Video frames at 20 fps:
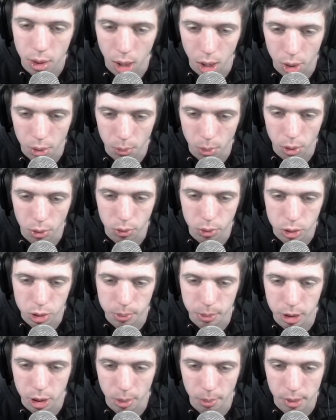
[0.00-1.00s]
It will
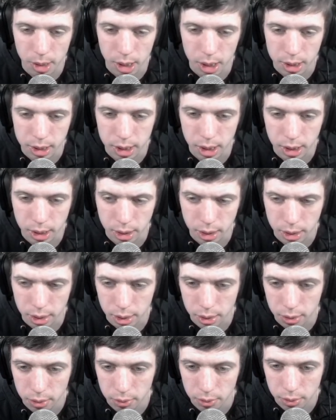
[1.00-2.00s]
speed up in a
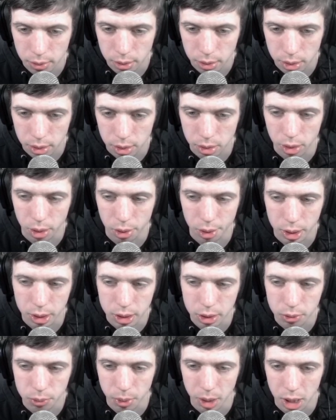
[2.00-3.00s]
second. Now
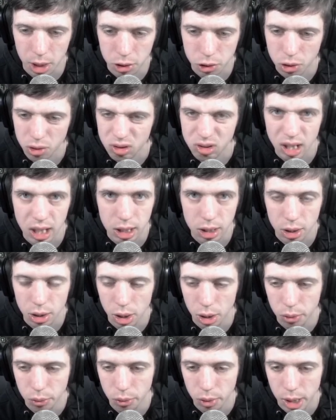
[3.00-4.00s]
this is where it's just
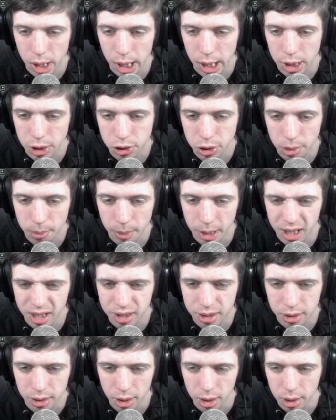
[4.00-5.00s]
rendering out extra
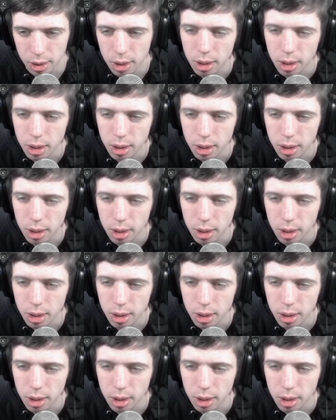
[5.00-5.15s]
bits.